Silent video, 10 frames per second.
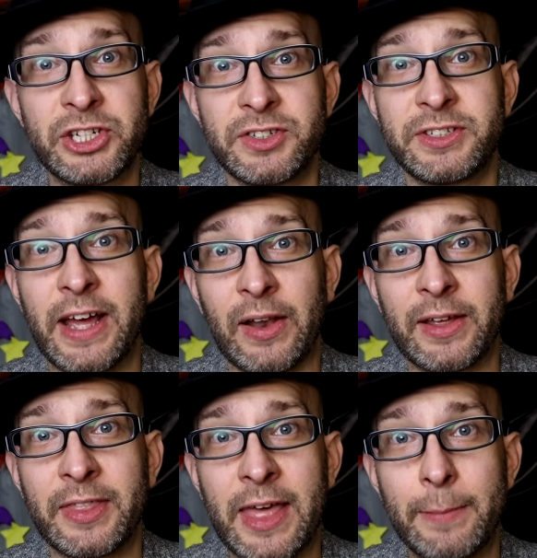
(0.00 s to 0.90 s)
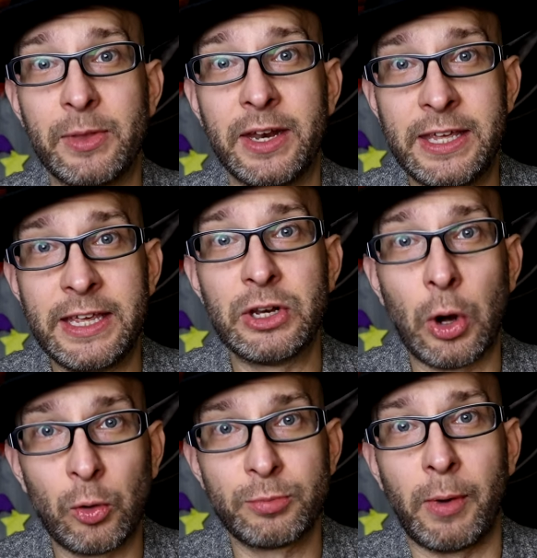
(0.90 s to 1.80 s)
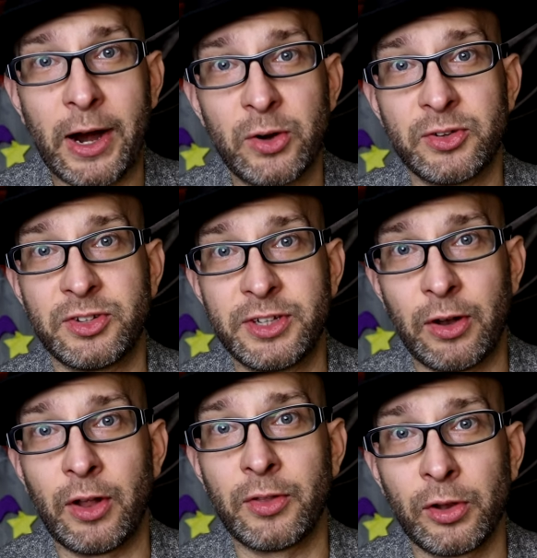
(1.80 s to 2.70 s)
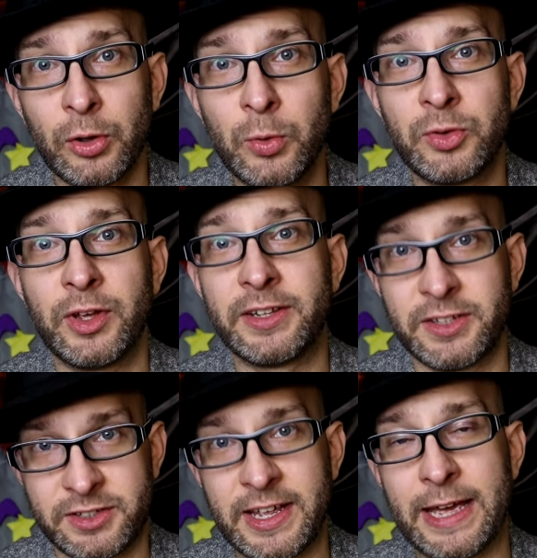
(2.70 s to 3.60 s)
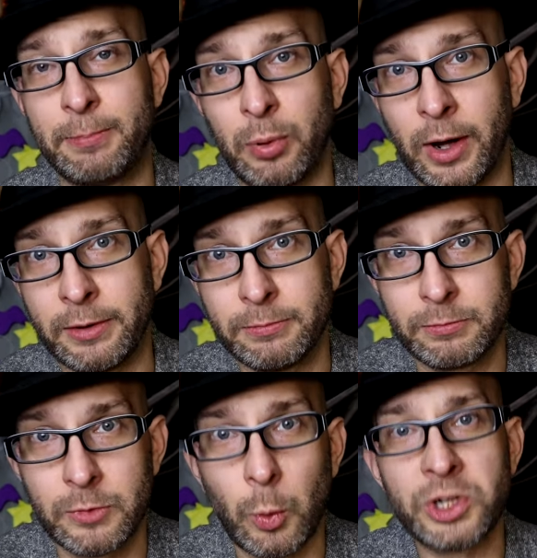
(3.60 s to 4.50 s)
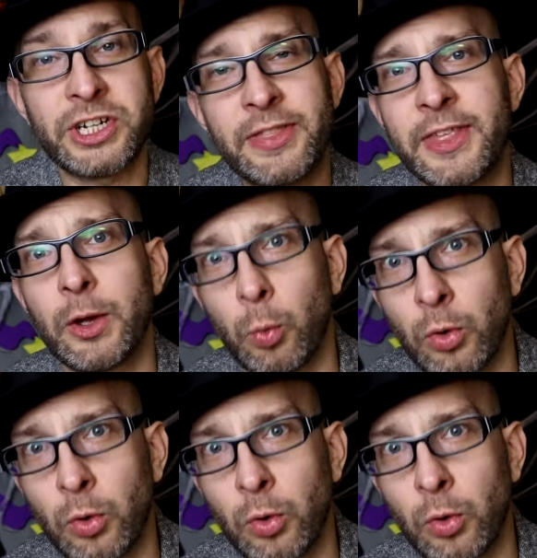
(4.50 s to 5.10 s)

just telling them that he knows Myers is still on the loose and to stay put, which I think